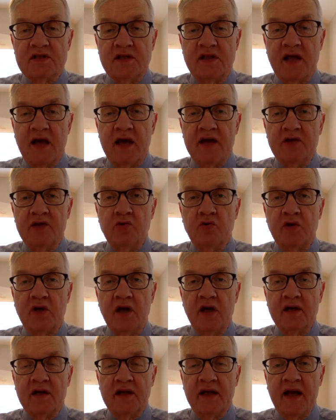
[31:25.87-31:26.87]
that you
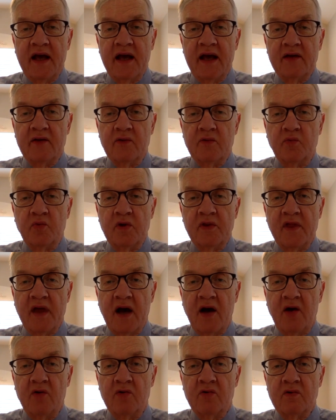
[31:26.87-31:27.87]
can get
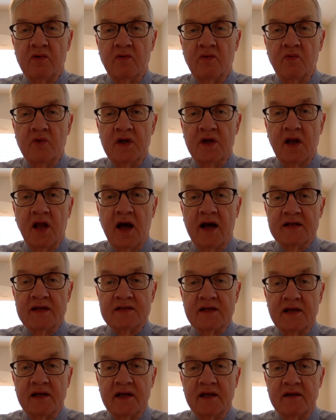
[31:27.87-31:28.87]
without
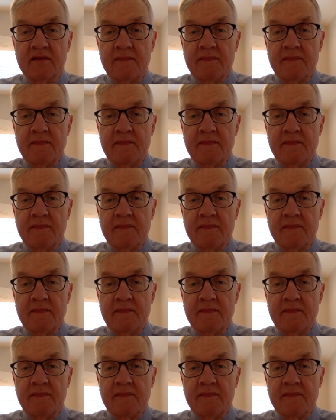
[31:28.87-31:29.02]
realizing it.